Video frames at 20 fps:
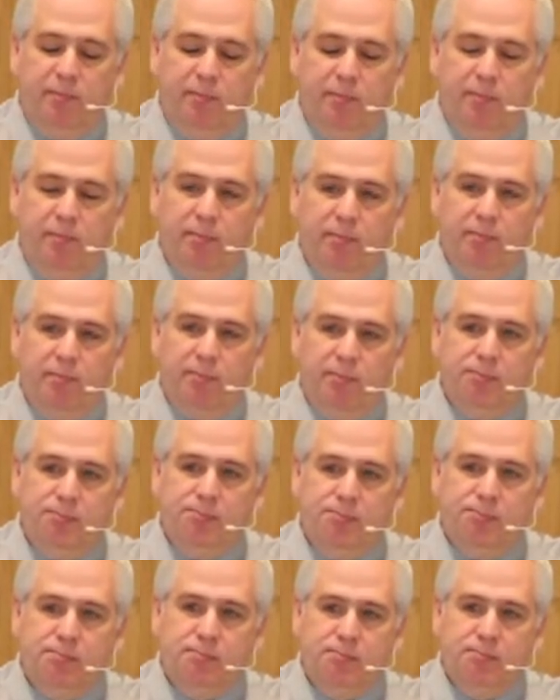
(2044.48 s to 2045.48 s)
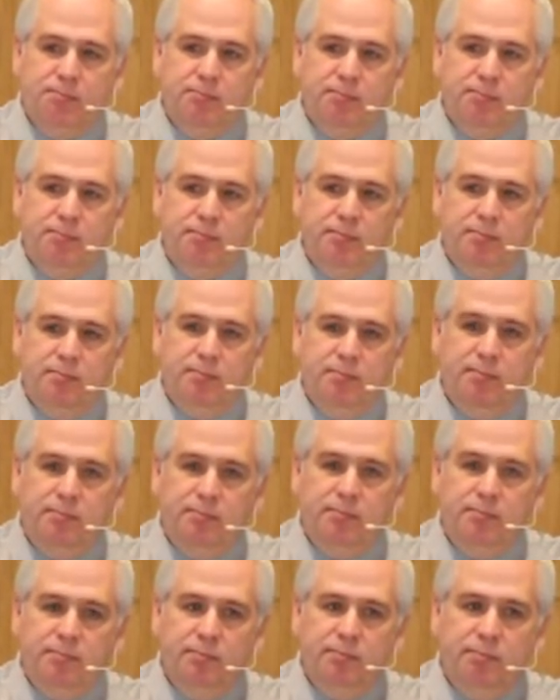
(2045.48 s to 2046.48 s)

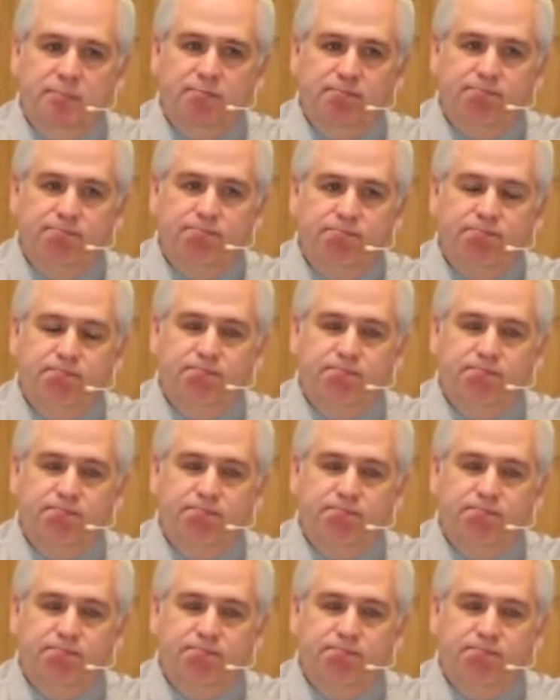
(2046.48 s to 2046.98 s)
(no one is talking)